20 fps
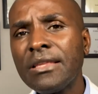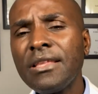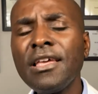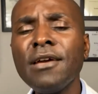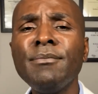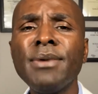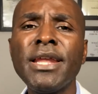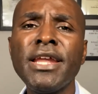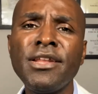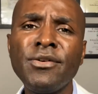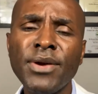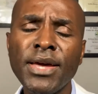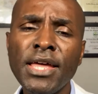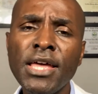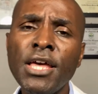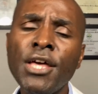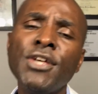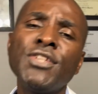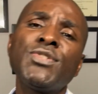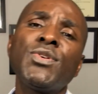But anyway,
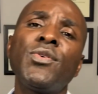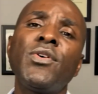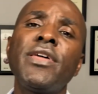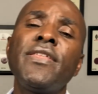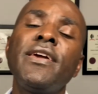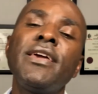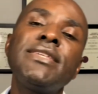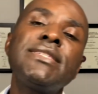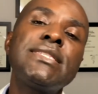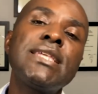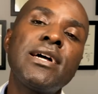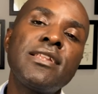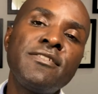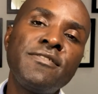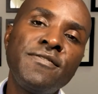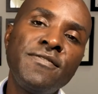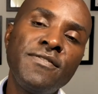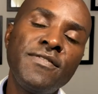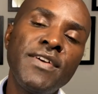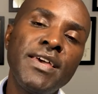so is that
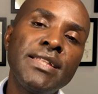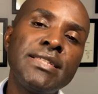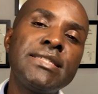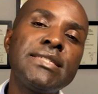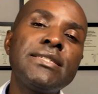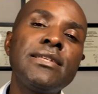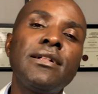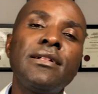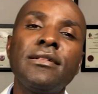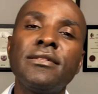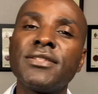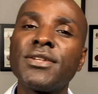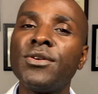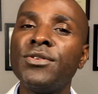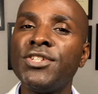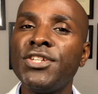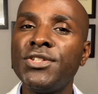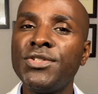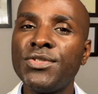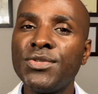fat cells
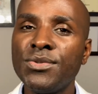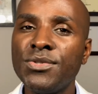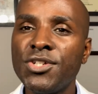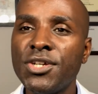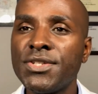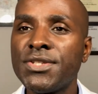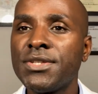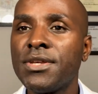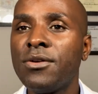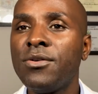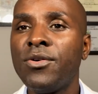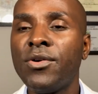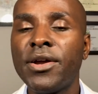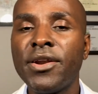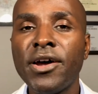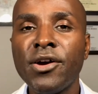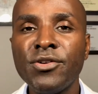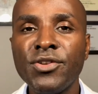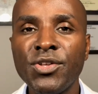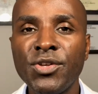continue to just go
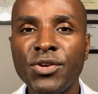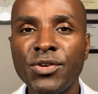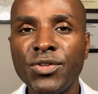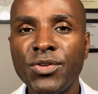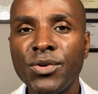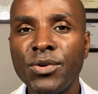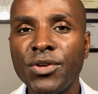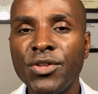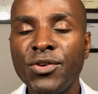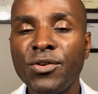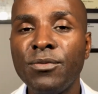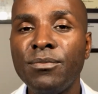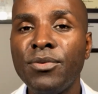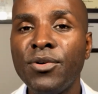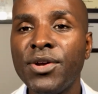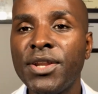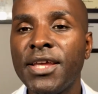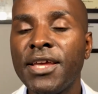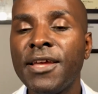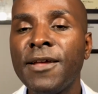around your
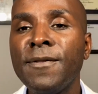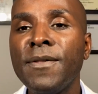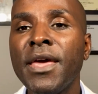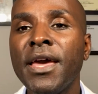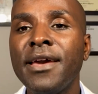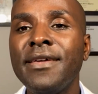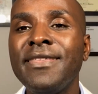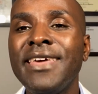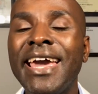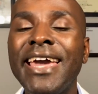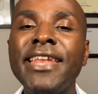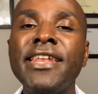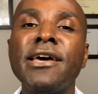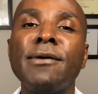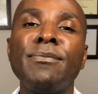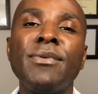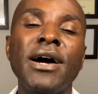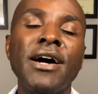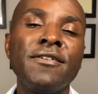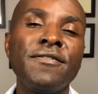body, they end
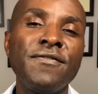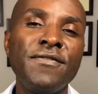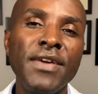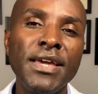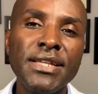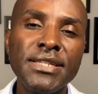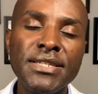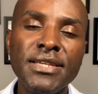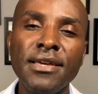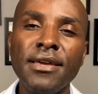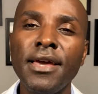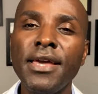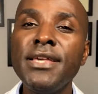up affecting